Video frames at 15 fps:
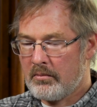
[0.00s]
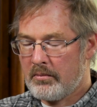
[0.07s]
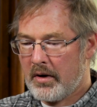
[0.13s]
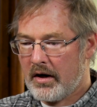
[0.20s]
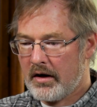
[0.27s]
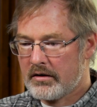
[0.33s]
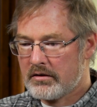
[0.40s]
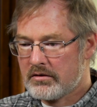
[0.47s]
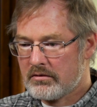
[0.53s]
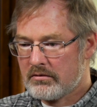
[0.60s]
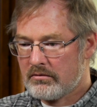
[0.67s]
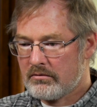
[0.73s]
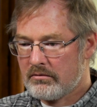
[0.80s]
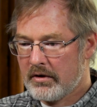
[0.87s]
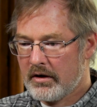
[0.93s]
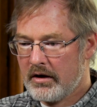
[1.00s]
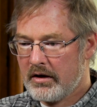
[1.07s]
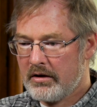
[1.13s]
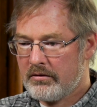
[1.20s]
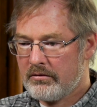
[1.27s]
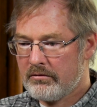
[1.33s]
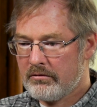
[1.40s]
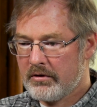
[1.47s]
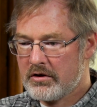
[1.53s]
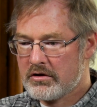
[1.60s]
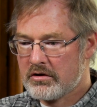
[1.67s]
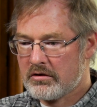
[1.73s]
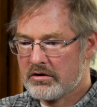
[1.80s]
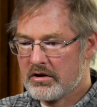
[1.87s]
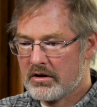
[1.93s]
but really
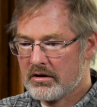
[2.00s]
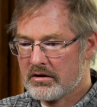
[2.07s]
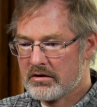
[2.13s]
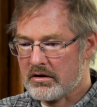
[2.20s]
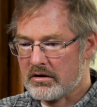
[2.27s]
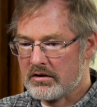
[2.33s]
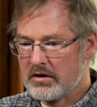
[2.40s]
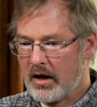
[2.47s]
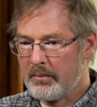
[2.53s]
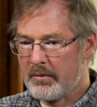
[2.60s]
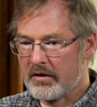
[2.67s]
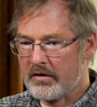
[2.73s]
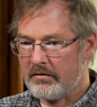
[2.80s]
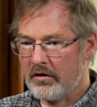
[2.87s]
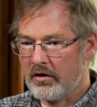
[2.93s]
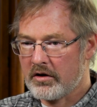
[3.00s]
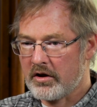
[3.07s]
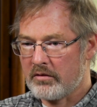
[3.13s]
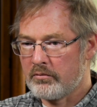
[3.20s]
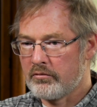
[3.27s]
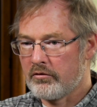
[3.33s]
researching is the topic of looking